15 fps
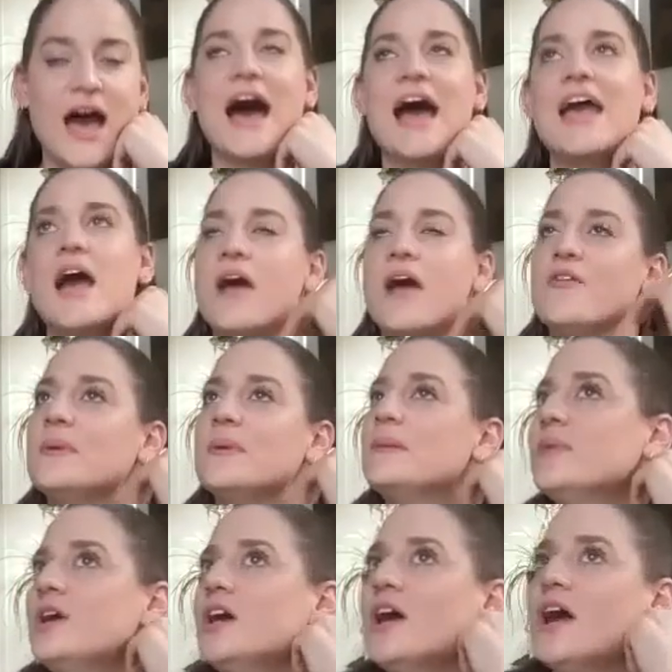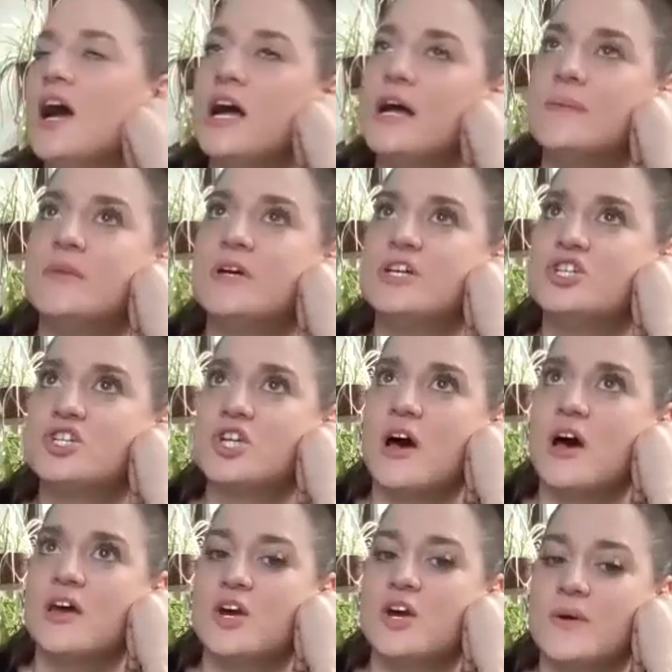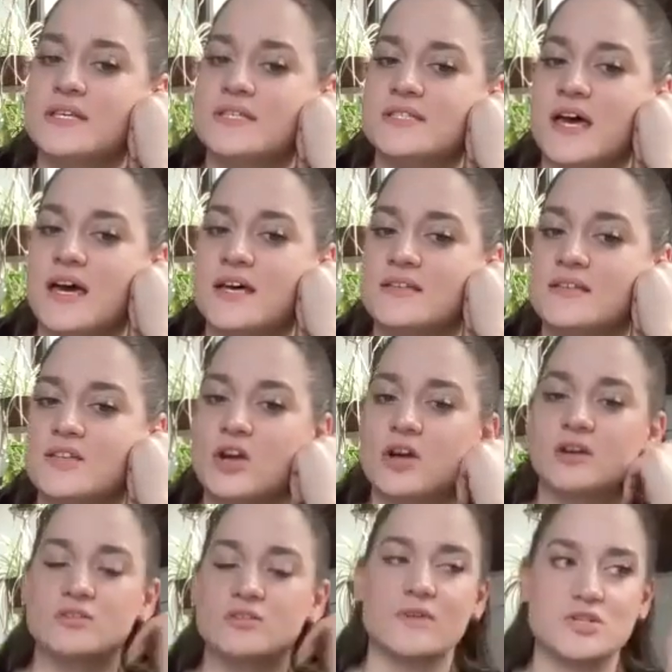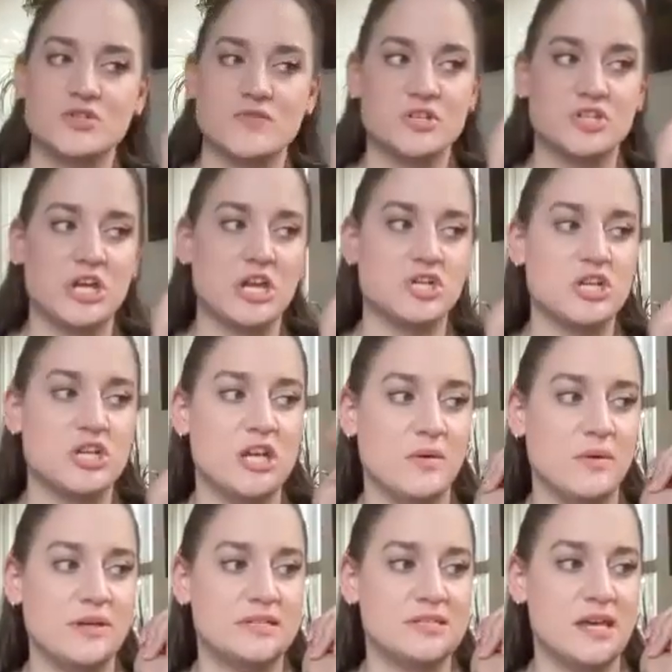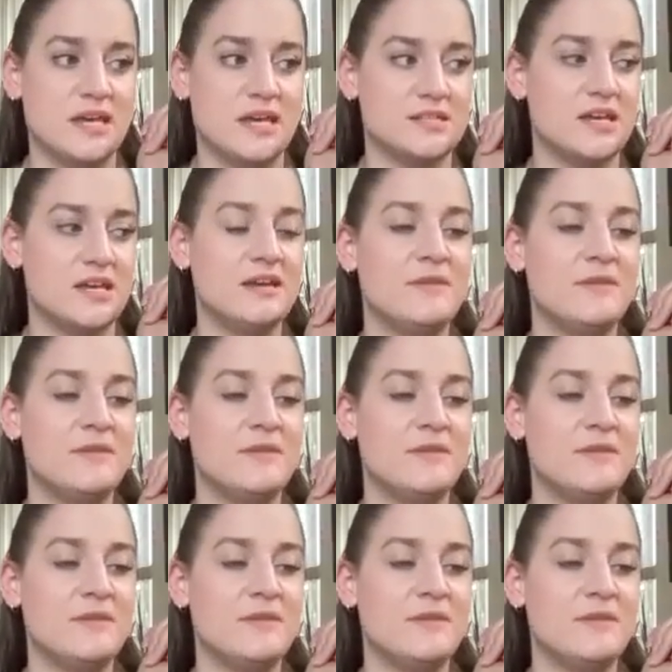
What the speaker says: I remember Sean always says, our director of education, he always says